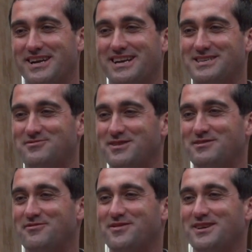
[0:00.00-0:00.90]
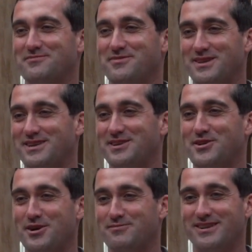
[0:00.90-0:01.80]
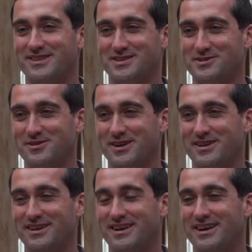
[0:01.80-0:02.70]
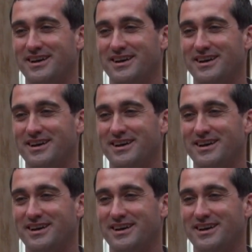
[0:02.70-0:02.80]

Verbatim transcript: Organic is really referring to building carbon in the soil,